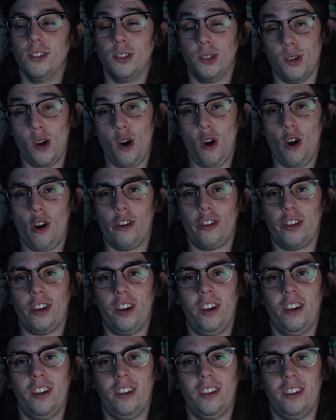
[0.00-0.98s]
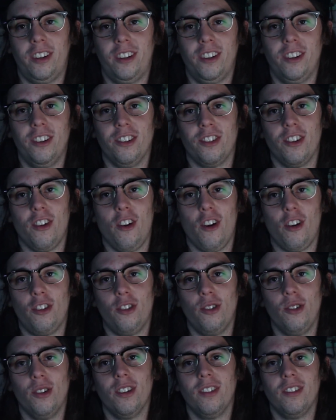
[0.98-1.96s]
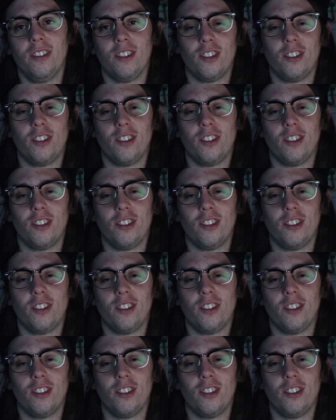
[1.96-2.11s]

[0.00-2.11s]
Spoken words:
there's an art. There's an art to it.